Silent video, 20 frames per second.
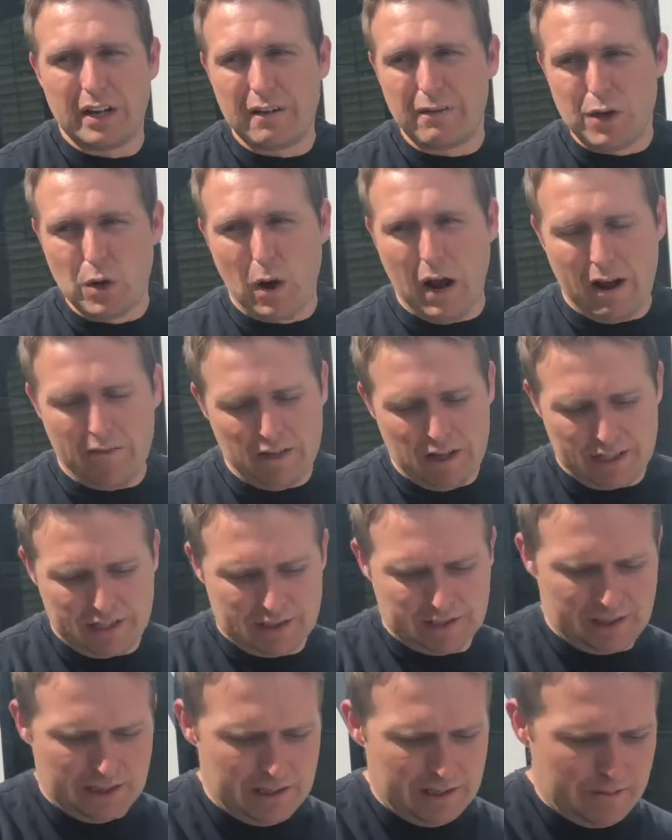if you have like
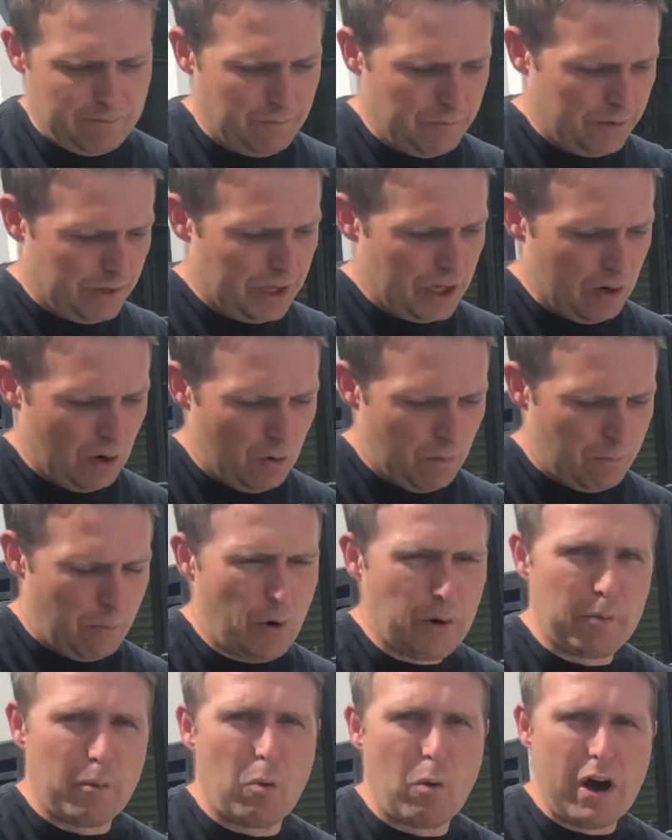some,
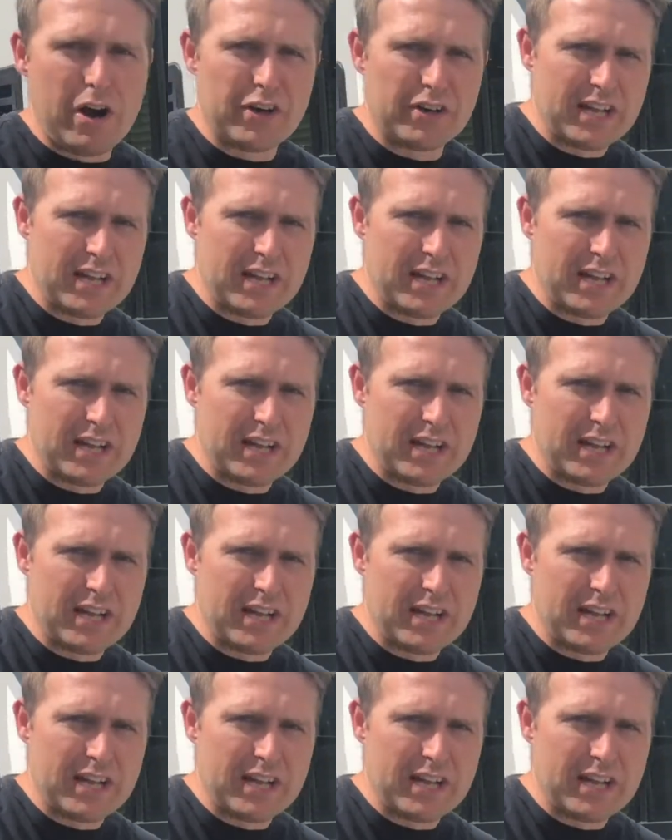portable water